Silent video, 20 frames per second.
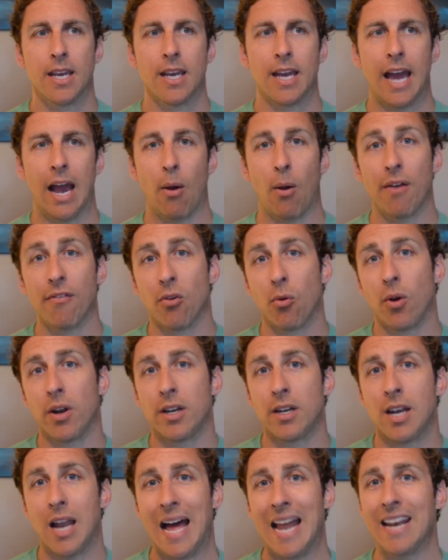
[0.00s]
However,
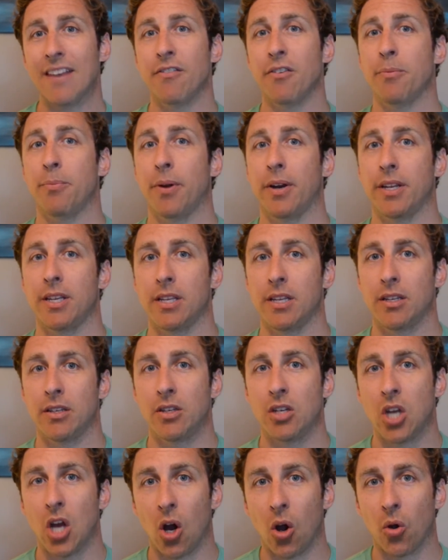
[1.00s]
what not everybody
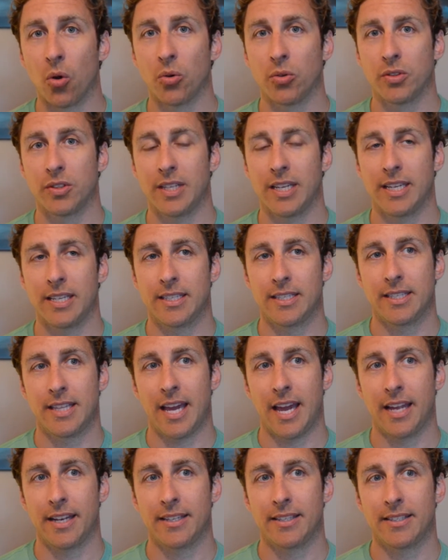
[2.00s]
knows is
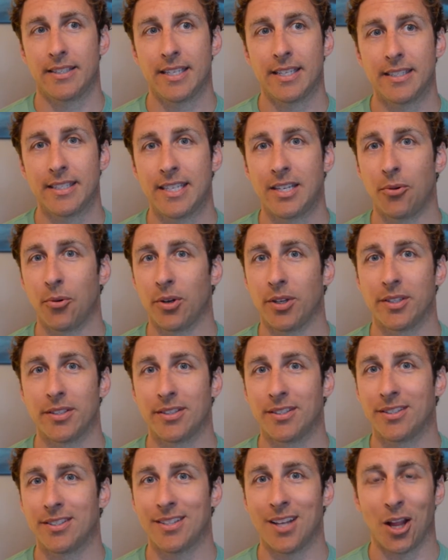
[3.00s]
that since he
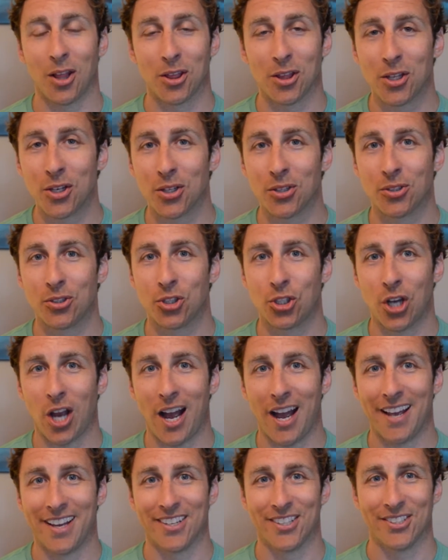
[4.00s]
was a little
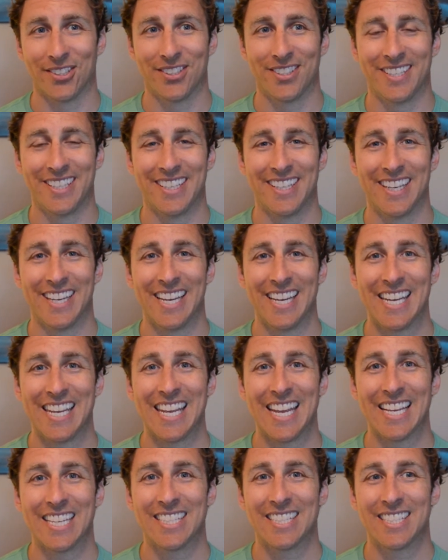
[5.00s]
child,
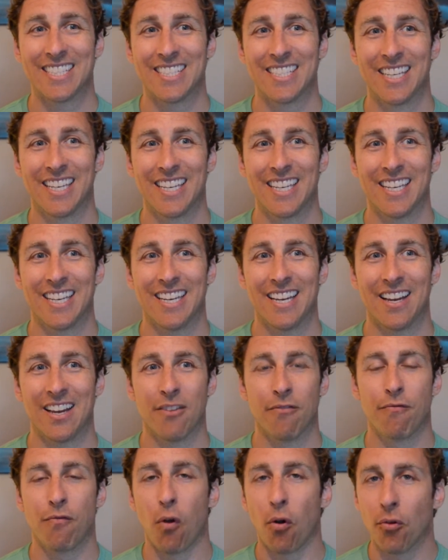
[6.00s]
he has
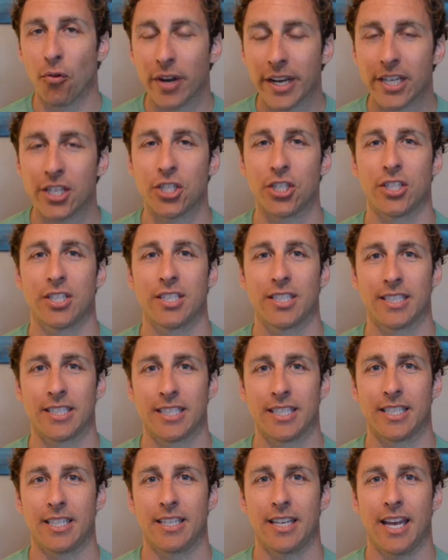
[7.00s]

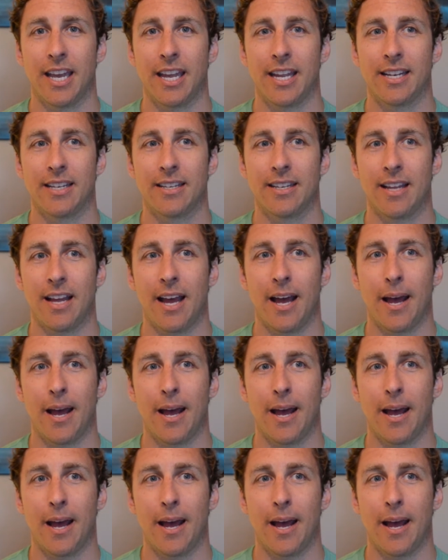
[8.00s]
voraciously and